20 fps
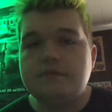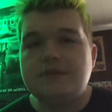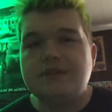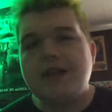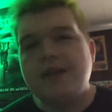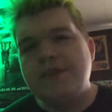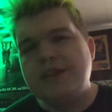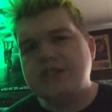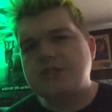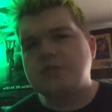
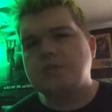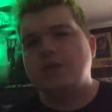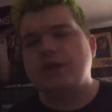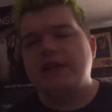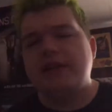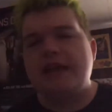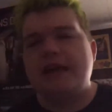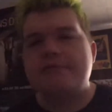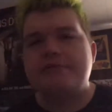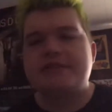This really
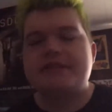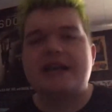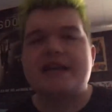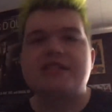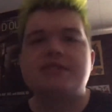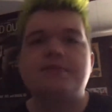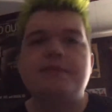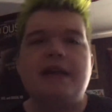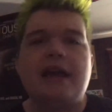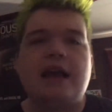upsets
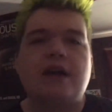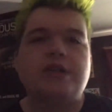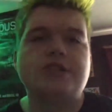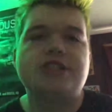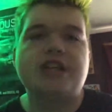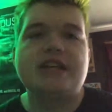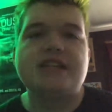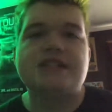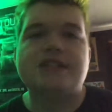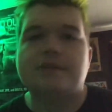me how
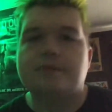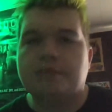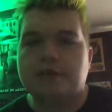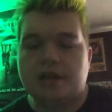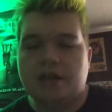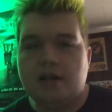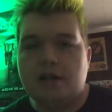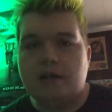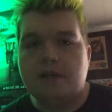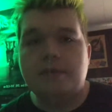Jason
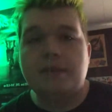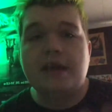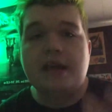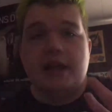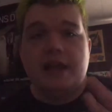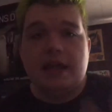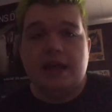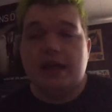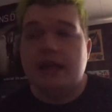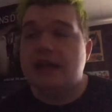Blum
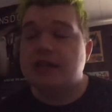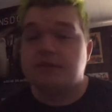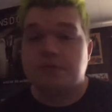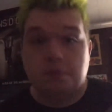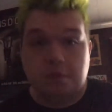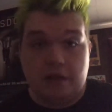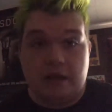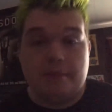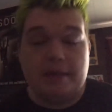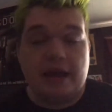is
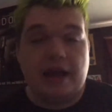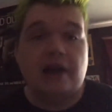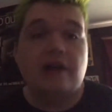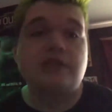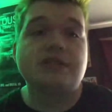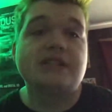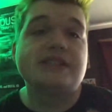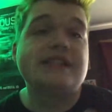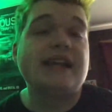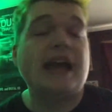Blumhouse
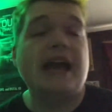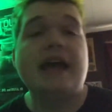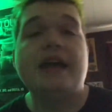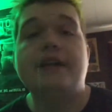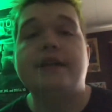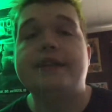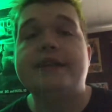is handling